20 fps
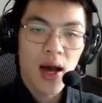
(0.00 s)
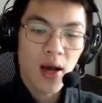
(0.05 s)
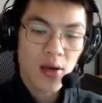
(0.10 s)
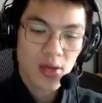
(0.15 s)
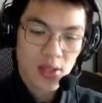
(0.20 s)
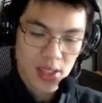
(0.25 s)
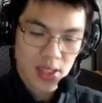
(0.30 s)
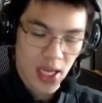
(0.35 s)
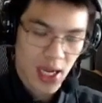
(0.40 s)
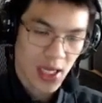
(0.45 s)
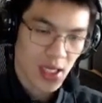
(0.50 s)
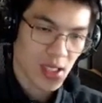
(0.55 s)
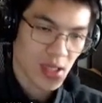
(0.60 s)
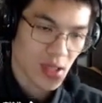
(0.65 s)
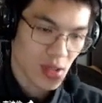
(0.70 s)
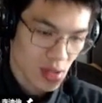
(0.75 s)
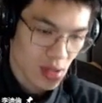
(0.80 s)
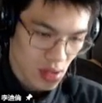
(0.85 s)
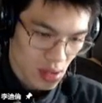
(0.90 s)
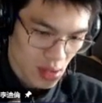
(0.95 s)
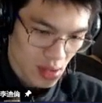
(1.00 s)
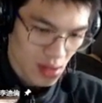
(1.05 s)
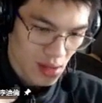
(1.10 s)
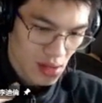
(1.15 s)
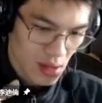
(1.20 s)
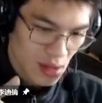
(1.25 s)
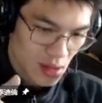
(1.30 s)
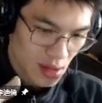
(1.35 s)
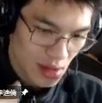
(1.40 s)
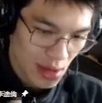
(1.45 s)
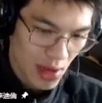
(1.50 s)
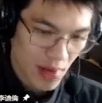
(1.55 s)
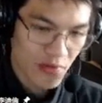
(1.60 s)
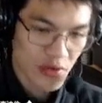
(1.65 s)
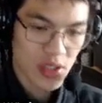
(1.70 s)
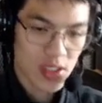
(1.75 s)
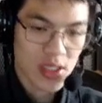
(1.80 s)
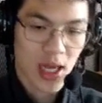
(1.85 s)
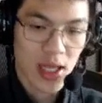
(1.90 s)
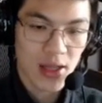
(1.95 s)
outside, you
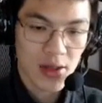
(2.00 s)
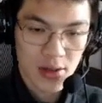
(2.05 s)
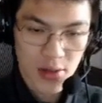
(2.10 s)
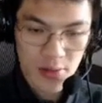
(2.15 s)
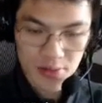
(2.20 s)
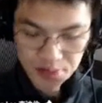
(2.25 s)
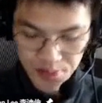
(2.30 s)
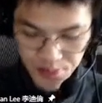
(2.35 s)
have to start